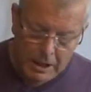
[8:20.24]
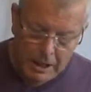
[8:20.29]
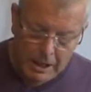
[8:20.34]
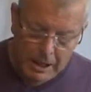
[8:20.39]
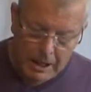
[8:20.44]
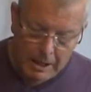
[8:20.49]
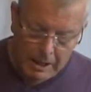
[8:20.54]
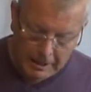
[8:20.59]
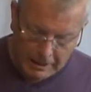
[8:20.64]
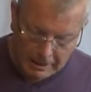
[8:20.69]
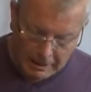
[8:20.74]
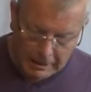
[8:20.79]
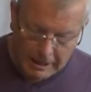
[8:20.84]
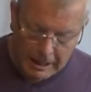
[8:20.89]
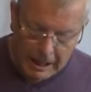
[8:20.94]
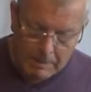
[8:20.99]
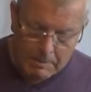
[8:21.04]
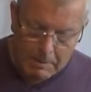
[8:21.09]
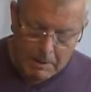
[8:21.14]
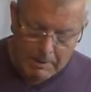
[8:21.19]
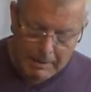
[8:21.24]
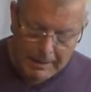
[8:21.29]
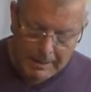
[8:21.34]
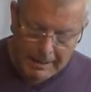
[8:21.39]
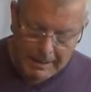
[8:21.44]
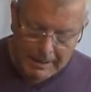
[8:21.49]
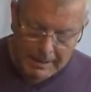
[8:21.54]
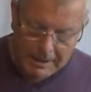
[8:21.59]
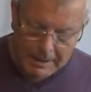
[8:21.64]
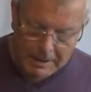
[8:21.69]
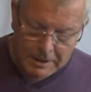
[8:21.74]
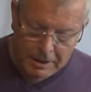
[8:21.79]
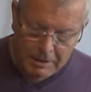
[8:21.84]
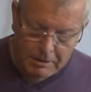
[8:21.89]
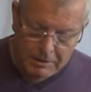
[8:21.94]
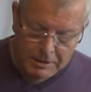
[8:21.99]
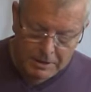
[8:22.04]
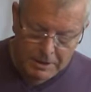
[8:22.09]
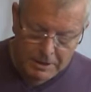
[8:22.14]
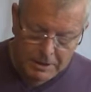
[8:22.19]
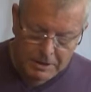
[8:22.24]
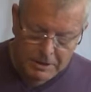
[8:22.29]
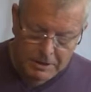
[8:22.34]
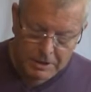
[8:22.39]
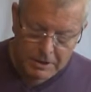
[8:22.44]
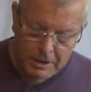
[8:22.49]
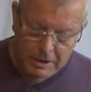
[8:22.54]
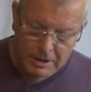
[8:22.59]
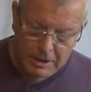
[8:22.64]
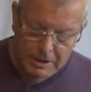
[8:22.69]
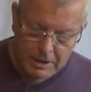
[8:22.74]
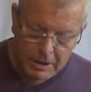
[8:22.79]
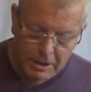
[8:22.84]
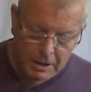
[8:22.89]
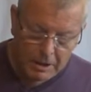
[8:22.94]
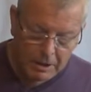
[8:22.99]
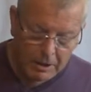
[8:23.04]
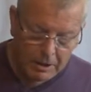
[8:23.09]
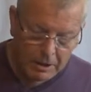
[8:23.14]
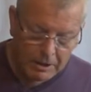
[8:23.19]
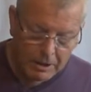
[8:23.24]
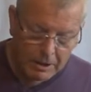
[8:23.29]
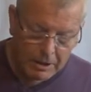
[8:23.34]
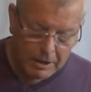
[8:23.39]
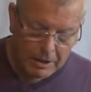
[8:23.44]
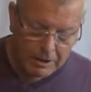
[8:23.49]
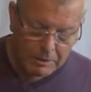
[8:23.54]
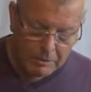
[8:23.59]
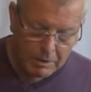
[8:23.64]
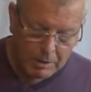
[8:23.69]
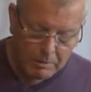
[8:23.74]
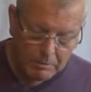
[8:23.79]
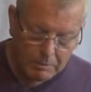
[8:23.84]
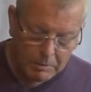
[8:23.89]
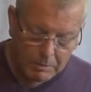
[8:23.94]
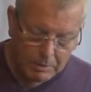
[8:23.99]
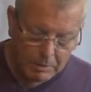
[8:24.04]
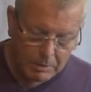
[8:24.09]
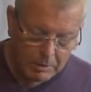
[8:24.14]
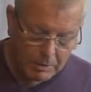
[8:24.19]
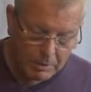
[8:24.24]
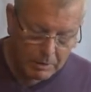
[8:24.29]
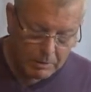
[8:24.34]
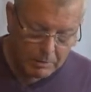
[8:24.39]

It'll keep you in ketosis, and that's what I'm